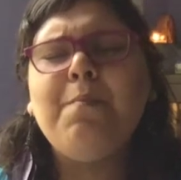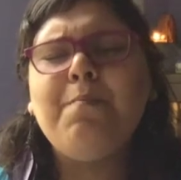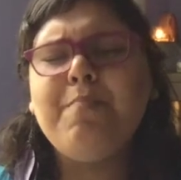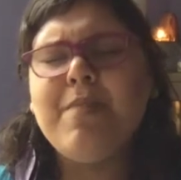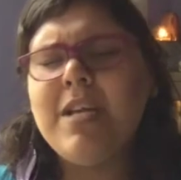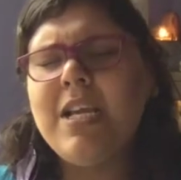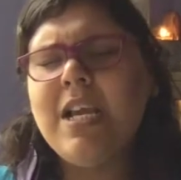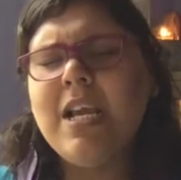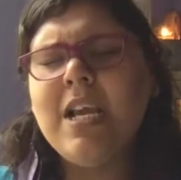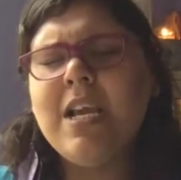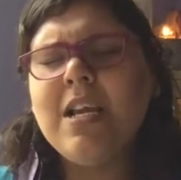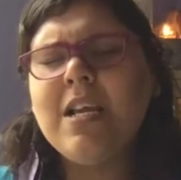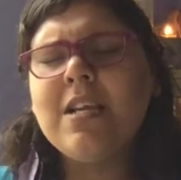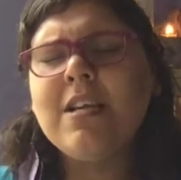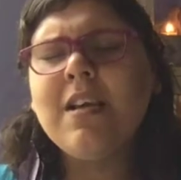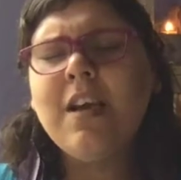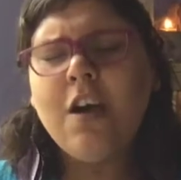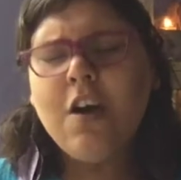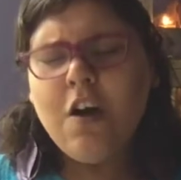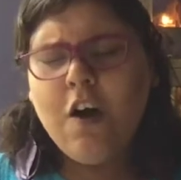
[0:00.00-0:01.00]
being
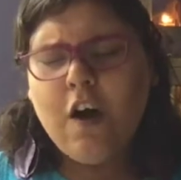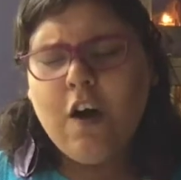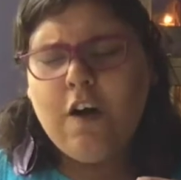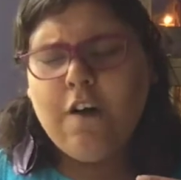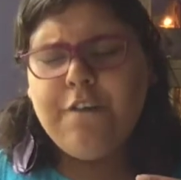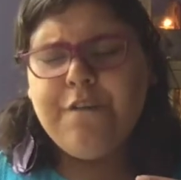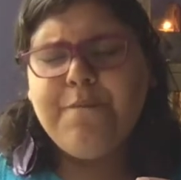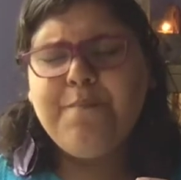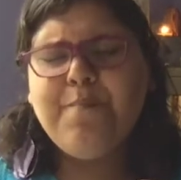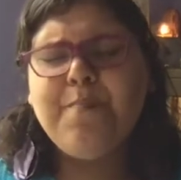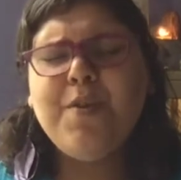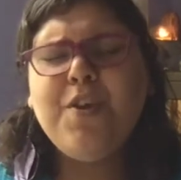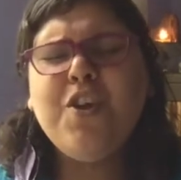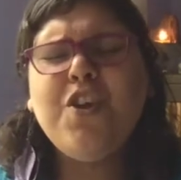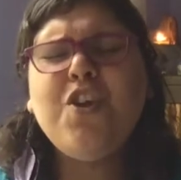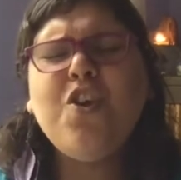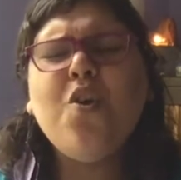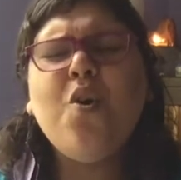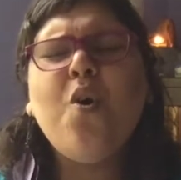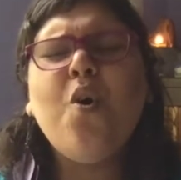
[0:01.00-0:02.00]
of
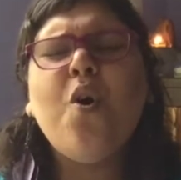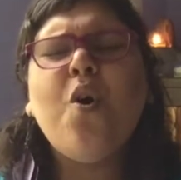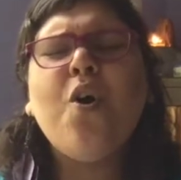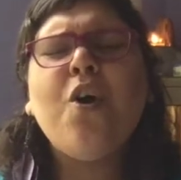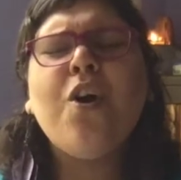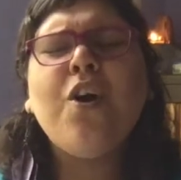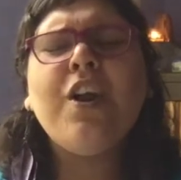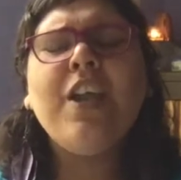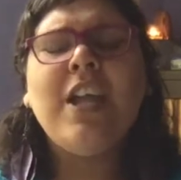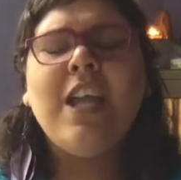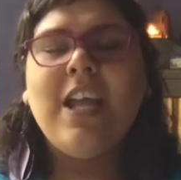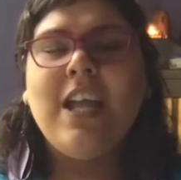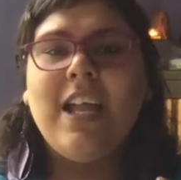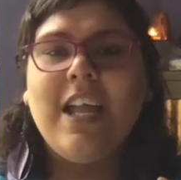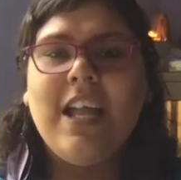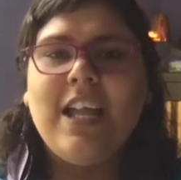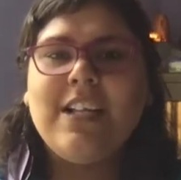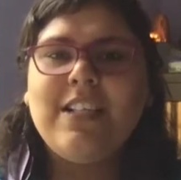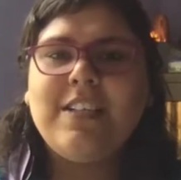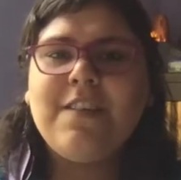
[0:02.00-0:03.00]
pure
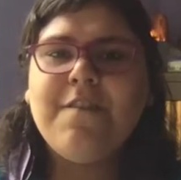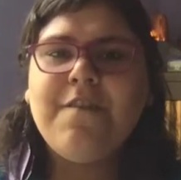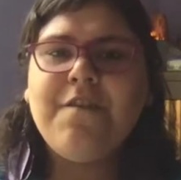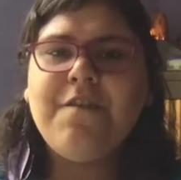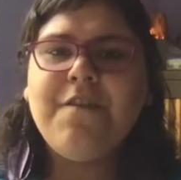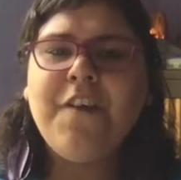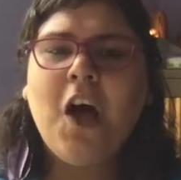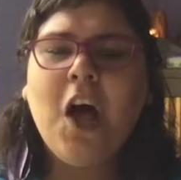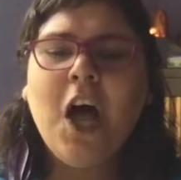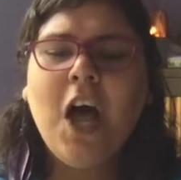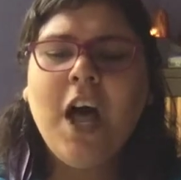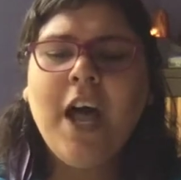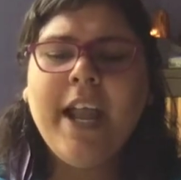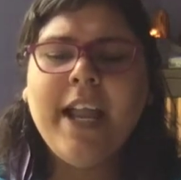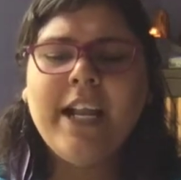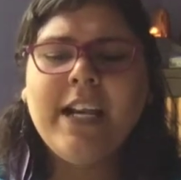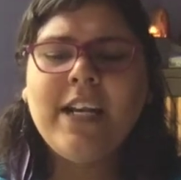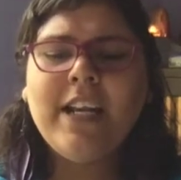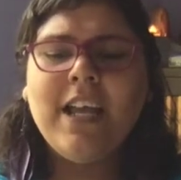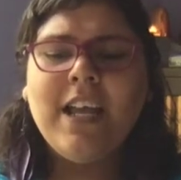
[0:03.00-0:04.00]

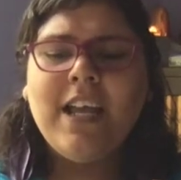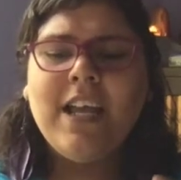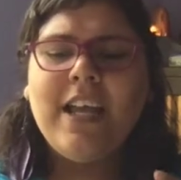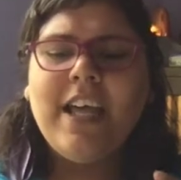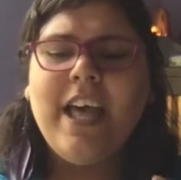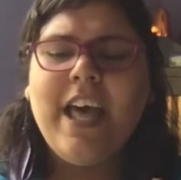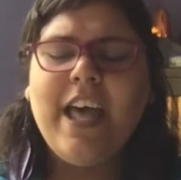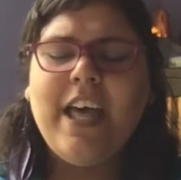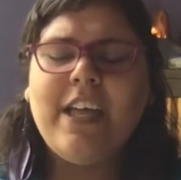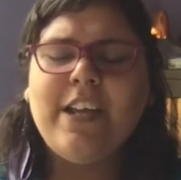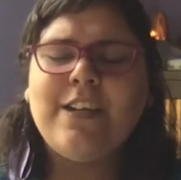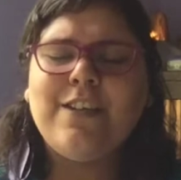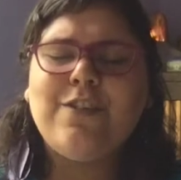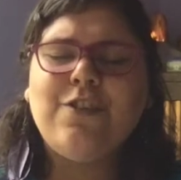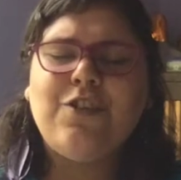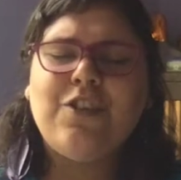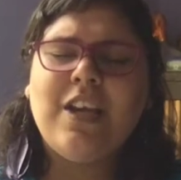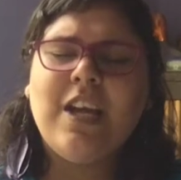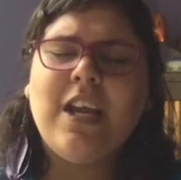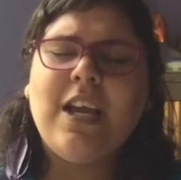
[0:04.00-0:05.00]
divine
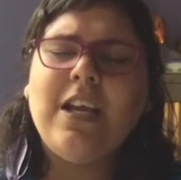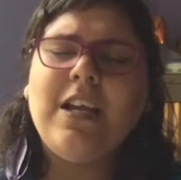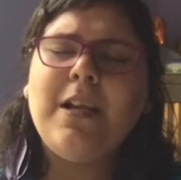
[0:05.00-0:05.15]
energy.